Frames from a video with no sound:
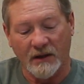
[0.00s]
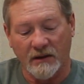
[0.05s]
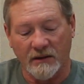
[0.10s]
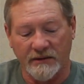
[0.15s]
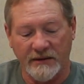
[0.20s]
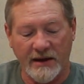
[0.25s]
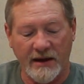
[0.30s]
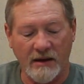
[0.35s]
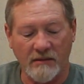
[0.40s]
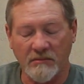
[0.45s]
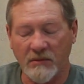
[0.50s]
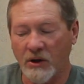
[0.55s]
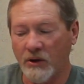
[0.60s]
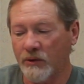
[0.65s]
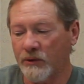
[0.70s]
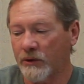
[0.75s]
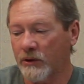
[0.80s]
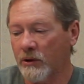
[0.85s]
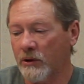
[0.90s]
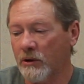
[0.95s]
that
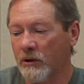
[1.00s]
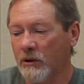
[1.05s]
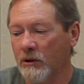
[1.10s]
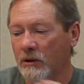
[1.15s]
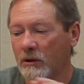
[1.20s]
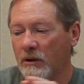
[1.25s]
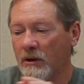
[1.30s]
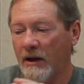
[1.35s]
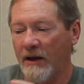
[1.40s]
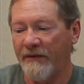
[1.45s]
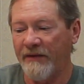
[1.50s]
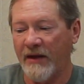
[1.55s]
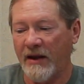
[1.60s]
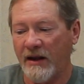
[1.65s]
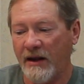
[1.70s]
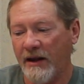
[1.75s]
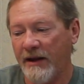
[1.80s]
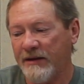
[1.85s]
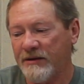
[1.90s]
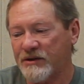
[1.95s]
motor and that
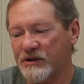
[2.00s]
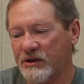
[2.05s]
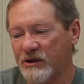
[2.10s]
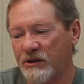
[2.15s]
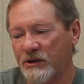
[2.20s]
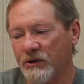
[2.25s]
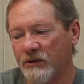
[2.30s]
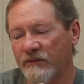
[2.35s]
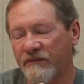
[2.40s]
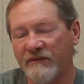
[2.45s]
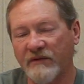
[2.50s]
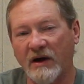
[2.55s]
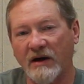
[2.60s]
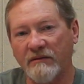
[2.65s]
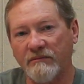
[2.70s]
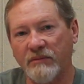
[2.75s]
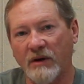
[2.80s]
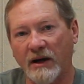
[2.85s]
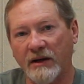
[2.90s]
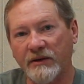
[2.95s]
H Q
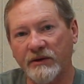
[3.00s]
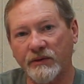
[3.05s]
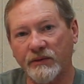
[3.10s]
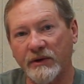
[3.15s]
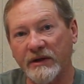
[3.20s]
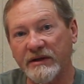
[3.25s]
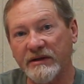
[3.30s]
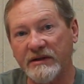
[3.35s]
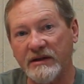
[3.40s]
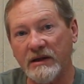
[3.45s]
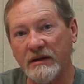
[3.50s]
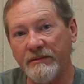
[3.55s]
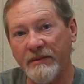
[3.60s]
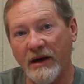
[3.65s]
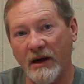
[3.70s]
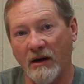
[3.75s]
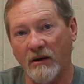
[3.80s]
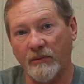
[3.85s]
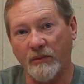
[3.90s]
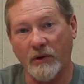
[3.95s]
five by three
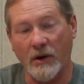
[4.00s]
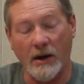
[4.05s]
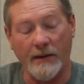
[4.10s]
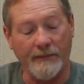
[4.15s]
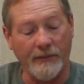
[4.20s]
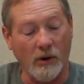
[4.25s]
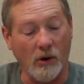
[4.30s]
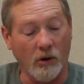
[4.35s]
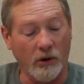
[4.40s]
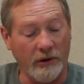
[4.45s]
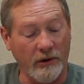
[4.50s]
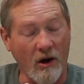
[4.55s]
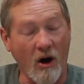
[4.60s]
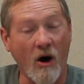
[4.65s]
T-mount prop are an